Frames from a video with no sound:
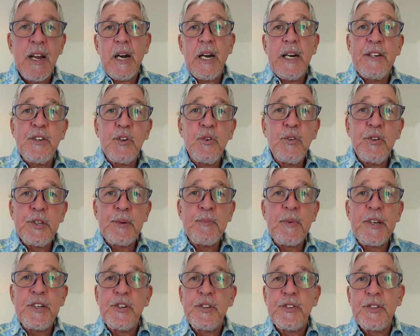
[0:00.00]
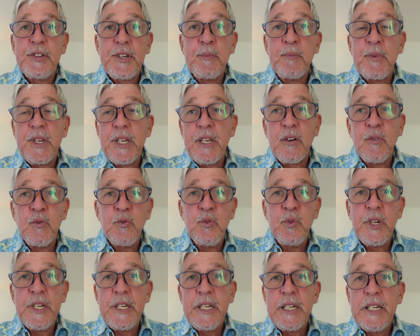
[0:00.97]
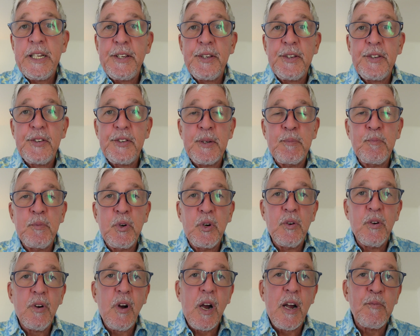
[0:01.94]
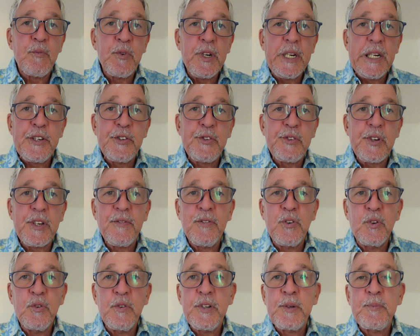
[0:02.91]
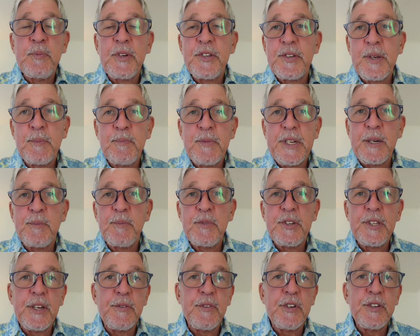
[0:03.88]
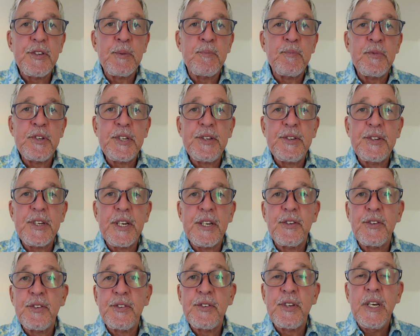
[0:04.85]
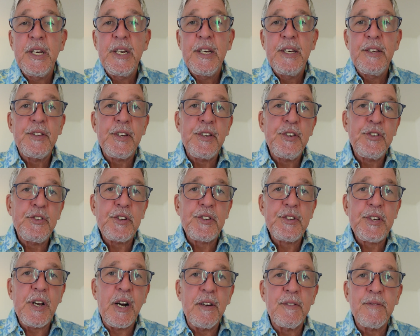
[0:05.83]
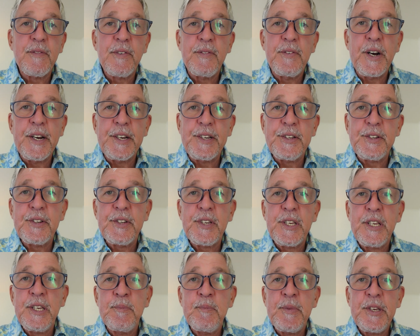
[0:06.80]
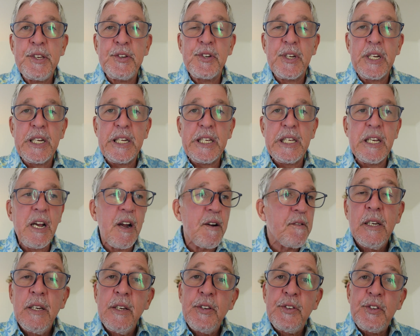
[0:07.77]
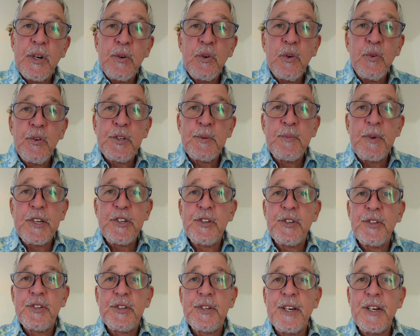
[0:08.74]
And automations can be really simple and really straightforward, but sometimes there are some details that you just can't find immediately. So automations